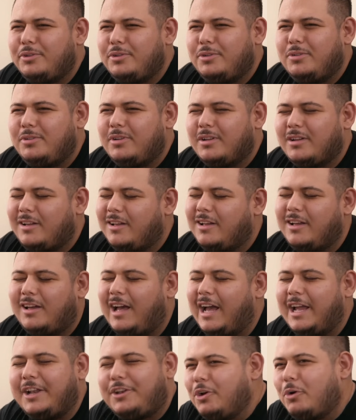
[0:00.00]
dude.
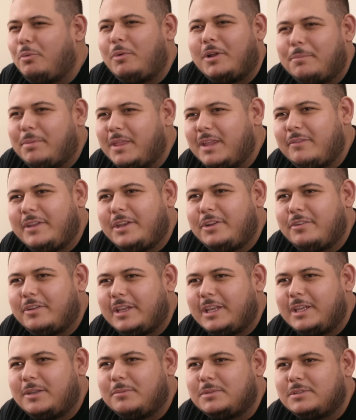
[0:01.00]
I don't want to play video
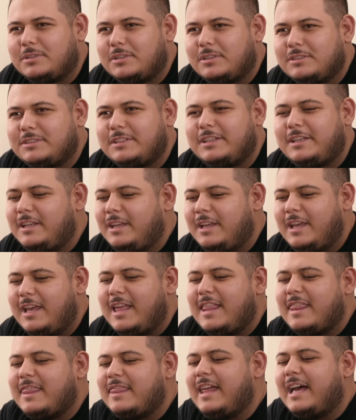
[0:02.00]
games. See,
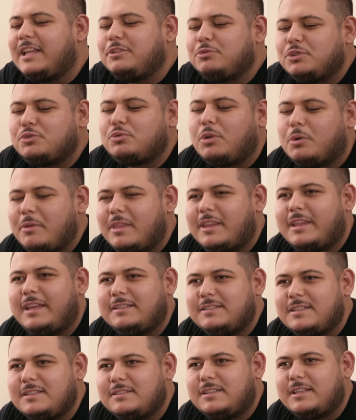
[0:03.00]
that's what's wrong with
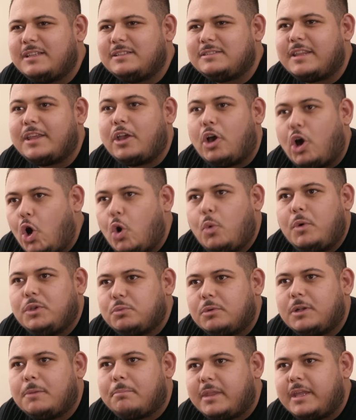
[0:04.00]
kids these days. They always
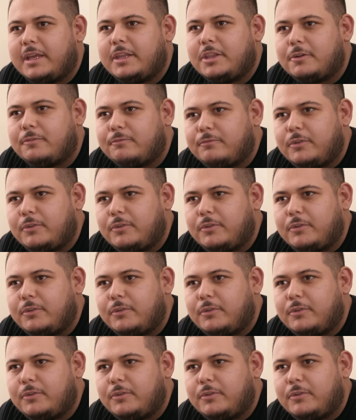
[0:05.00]
want to play on their